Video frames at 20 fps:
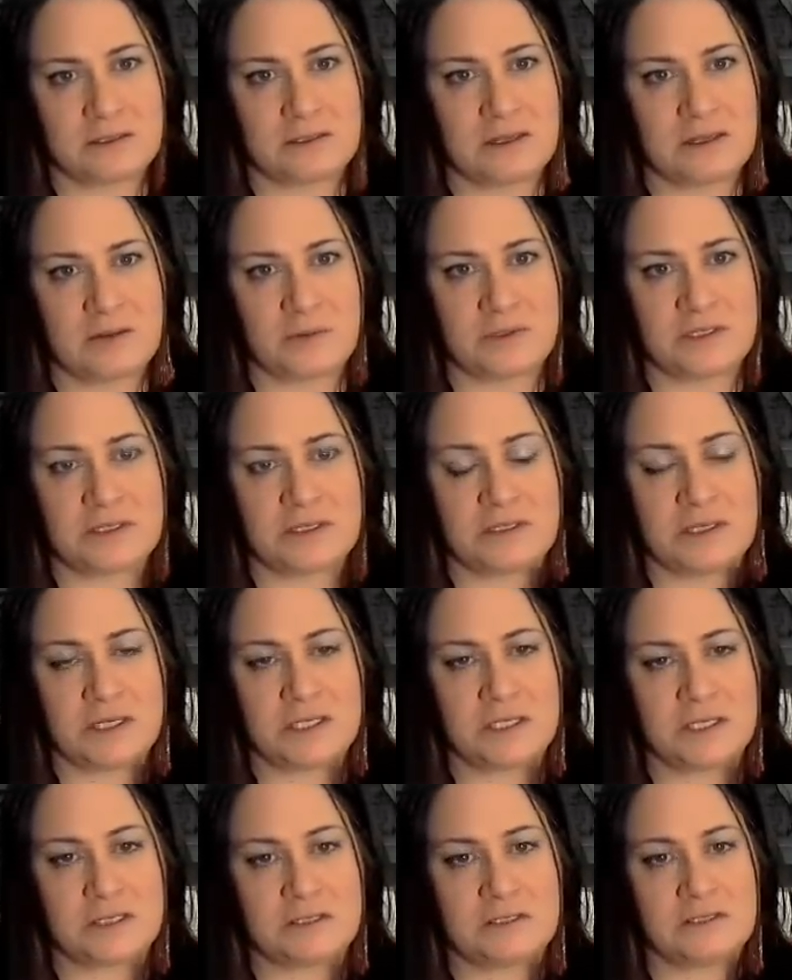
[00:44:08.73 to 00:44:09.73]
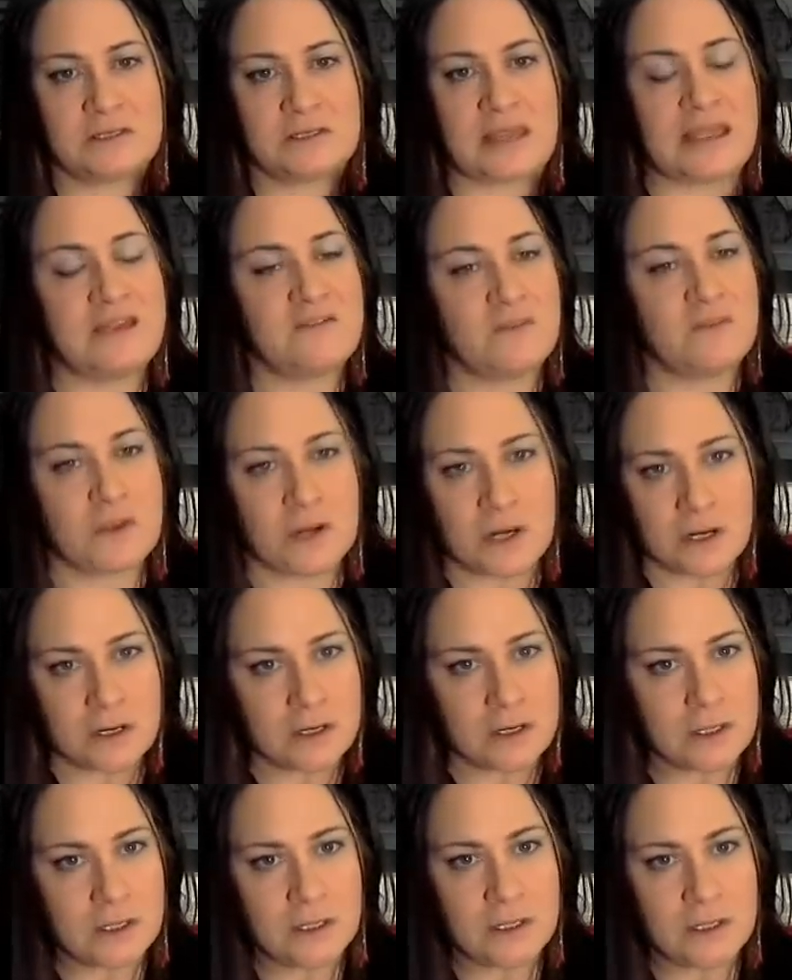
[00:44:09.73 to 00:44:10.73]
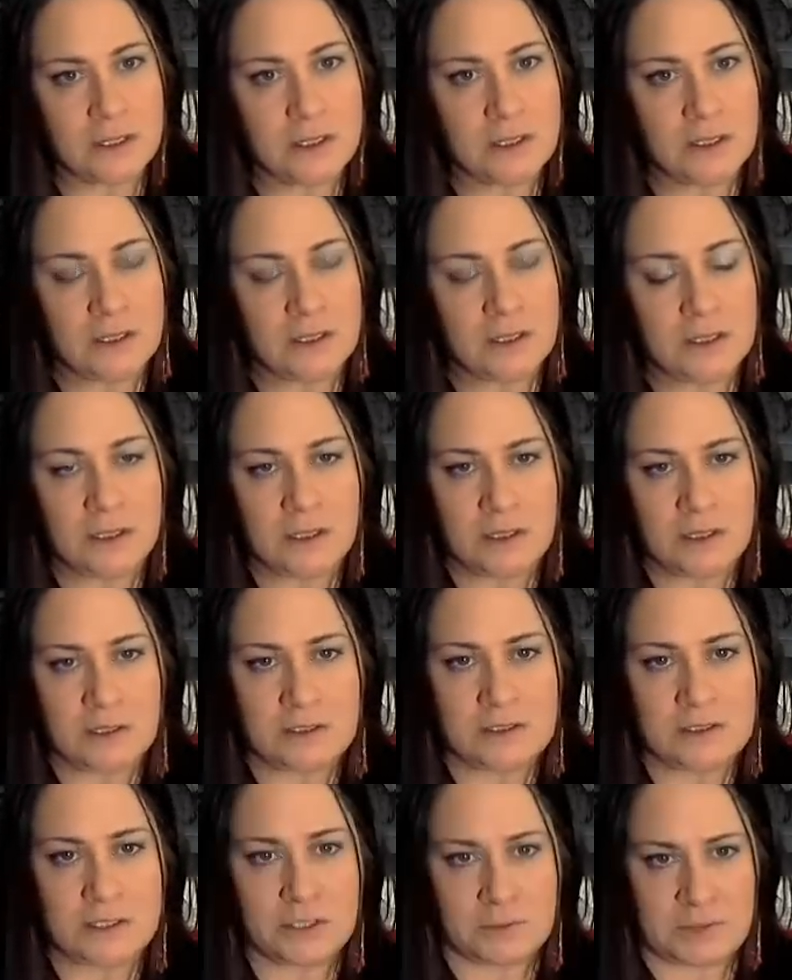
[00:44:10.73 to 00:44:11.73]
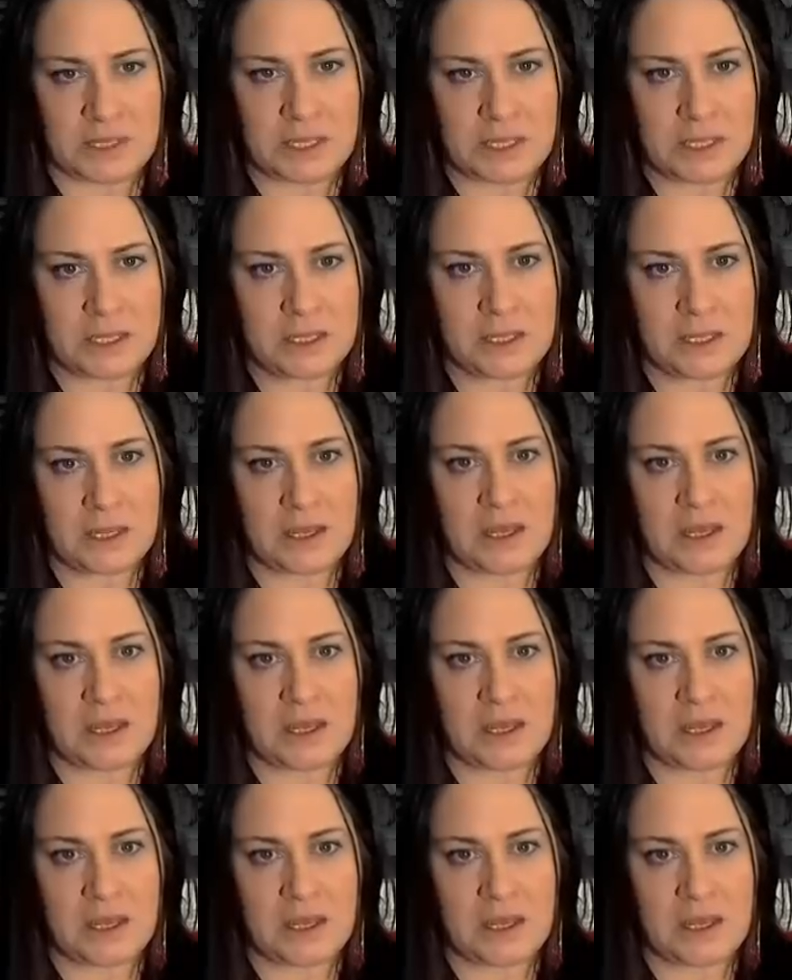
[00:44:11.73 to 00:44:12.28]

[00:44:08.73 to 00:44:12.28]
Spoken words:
It was such a savior to me.